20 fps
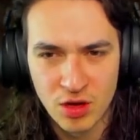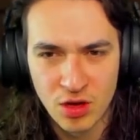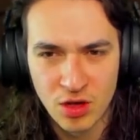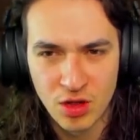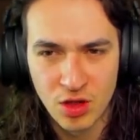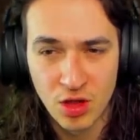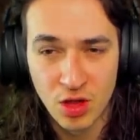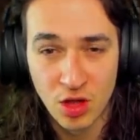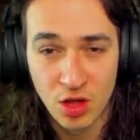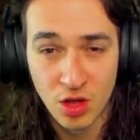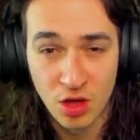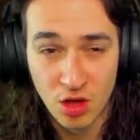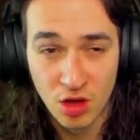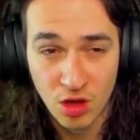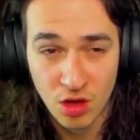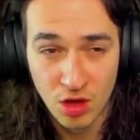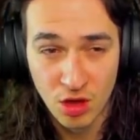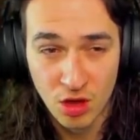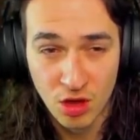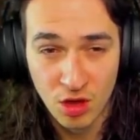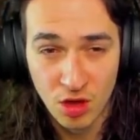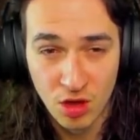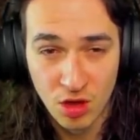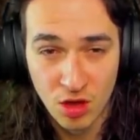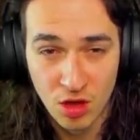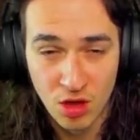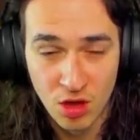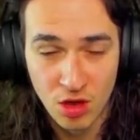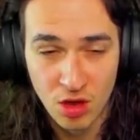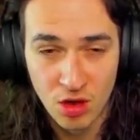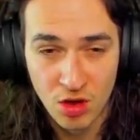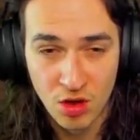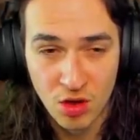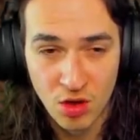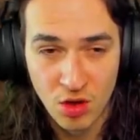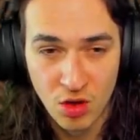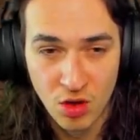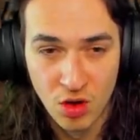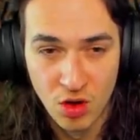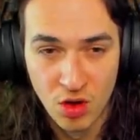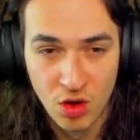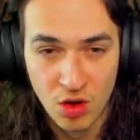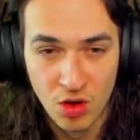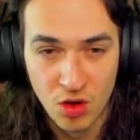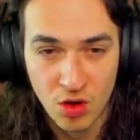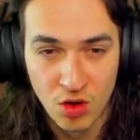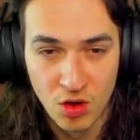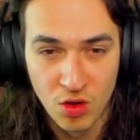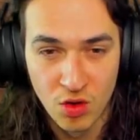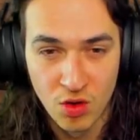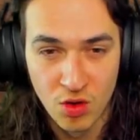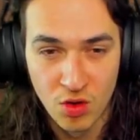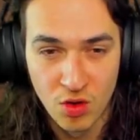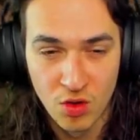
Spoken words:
No one is speaking in this clip.